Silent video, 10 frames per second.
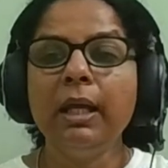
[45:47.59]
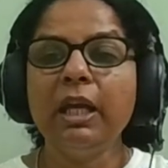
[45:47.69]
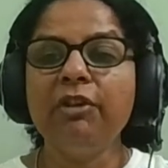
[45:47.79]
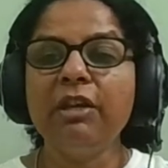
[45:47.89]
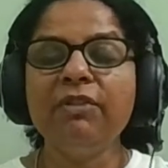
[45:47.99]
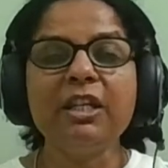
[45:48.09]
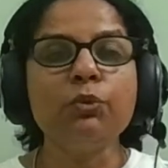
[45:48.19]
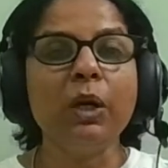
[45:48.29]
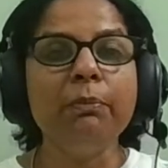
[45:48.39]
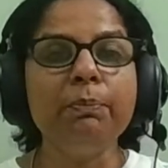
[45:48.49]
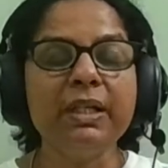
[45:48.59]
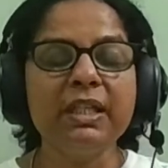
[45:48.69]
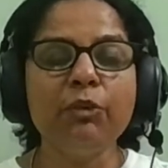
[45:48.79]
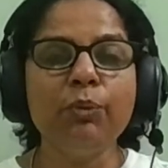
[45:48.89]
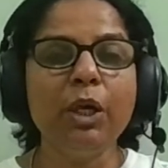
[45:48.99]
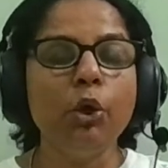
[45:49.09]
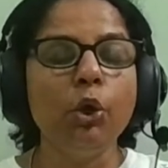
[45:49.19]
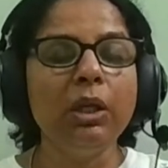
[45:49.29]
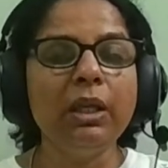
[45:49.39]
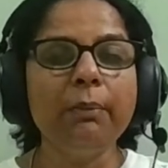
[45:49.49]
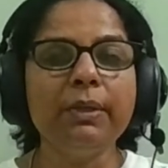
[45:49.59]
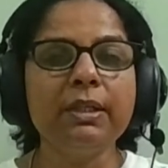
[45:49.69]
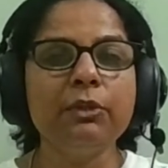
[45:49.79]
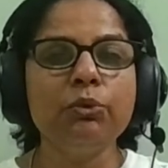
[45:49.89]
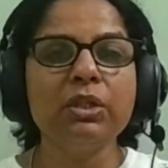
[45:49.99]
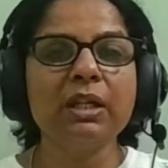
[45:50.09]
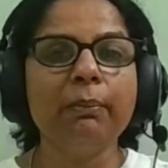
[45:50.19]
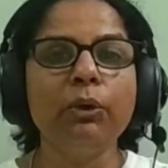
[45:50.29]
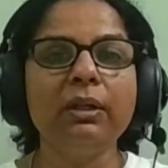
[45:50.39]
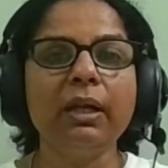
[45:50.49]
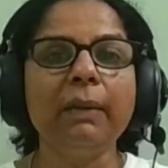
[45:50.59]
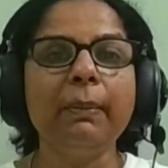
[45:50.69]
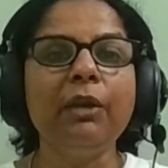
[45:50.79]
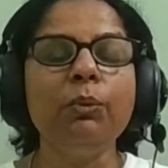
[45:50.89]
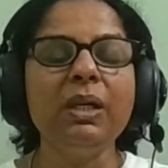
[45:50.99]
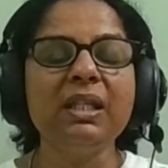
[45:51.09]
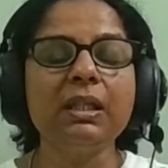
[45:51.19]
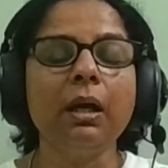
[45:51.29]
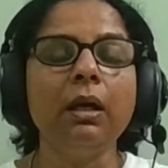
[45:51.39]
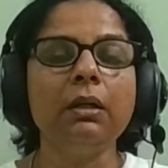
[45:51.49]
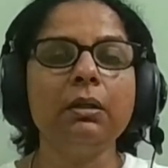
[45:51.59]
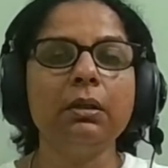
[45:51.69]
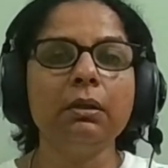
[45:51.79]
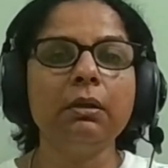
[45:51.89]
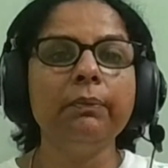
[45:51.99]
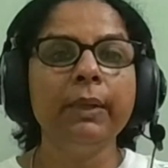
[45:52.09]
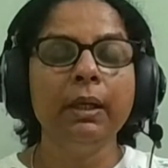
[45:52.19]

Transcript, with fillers: even if there's one person we honor that person who's come on time and we start the